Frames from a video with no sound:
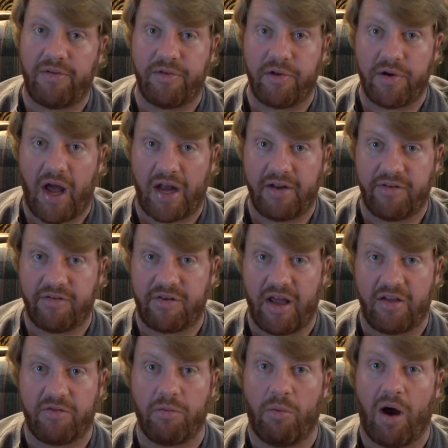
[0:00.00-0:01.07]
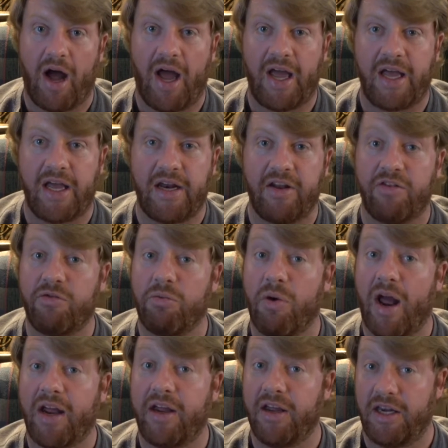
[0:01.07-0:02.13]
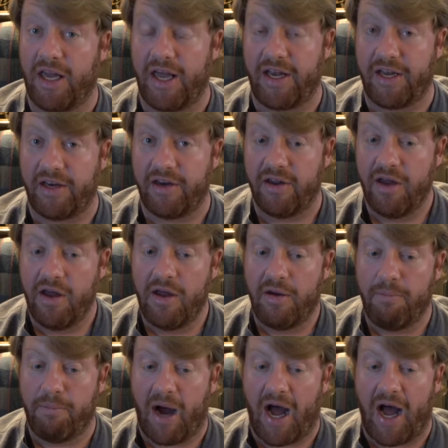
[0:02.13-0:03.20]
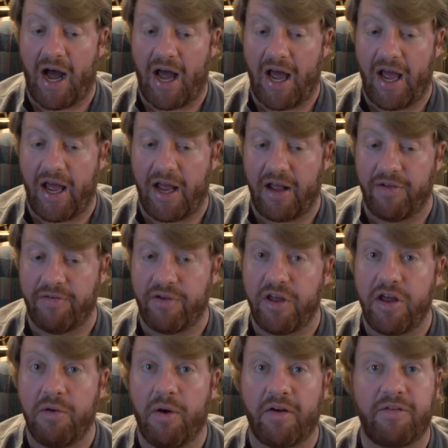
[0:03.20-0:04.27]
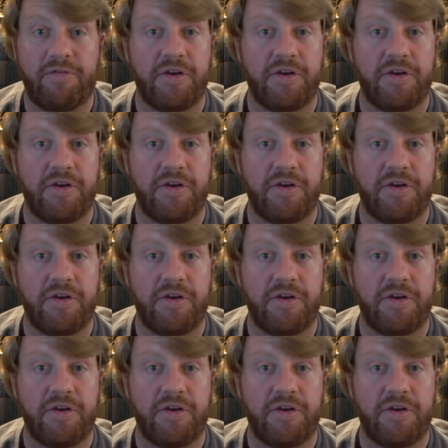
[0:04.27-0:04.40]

in the United States, why it is regulated by the U.S.